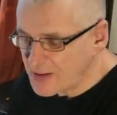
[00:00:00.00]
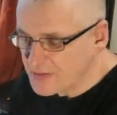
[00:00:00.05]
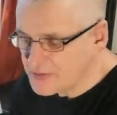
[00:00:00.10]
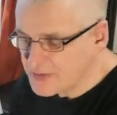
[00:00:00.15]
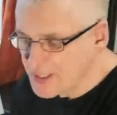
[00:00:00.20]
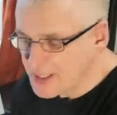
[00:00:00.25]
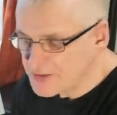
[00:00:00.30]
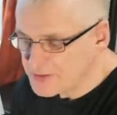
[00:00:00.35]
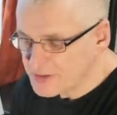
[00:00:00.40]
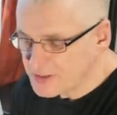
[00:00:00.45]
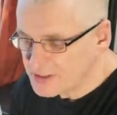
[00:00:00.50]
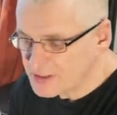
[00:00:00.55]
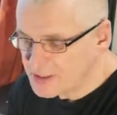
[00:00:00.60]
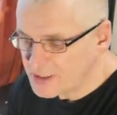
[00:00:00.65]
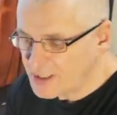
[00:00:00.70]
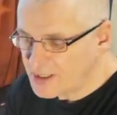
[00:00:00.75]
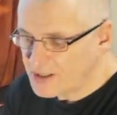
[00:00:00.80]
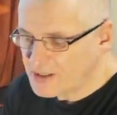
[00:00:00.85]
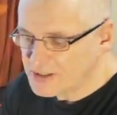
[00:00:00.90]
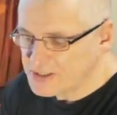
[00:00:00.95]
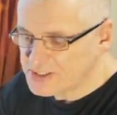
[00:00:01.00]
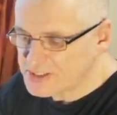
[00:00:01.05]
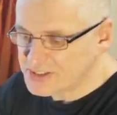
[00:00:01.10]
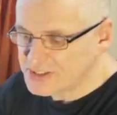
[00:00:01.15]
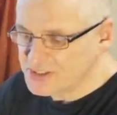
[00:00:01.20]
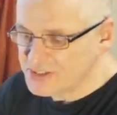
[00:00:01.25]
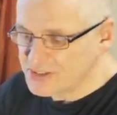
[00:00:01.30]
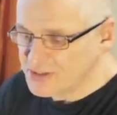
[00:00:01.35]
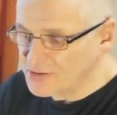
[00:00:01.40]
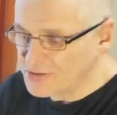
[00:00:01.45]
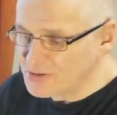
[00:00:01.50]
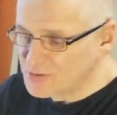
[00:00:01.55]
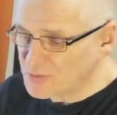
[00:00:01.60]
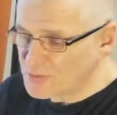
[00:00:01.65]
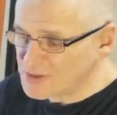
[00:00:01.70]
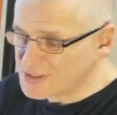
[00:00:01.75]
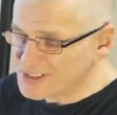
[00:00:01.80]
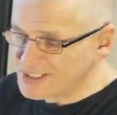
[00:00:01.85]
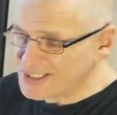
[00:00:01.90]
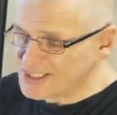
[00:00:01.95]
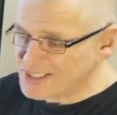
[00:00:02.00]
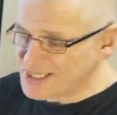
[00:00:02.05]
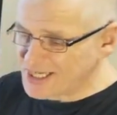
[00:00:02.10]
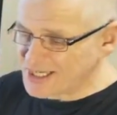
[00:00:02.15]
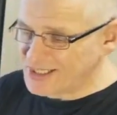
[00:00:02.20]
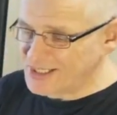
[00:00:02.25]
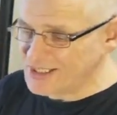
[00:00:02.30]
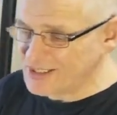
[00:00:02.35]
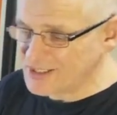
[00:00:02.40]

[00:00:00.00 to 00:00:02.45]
and then the last note wasn't exactly